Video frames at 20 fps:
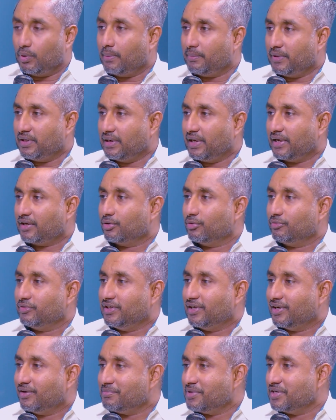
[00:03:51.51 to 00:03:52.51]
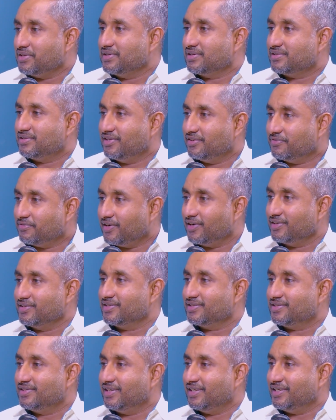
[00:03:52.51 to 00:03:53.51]
we have Mother's Day,
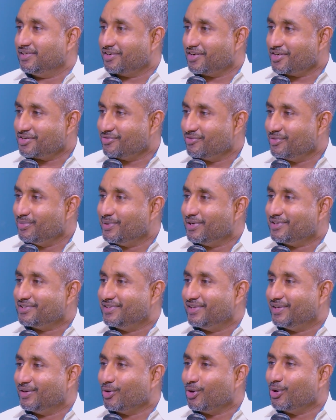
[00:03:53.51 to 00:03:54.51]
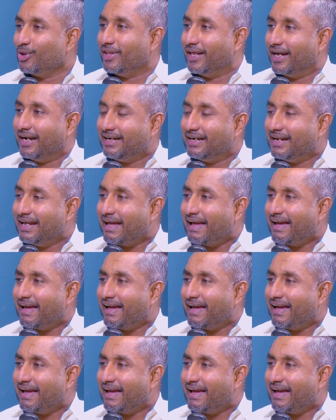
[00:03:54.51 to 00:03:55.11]
Father's Day, International Women's Day, all that.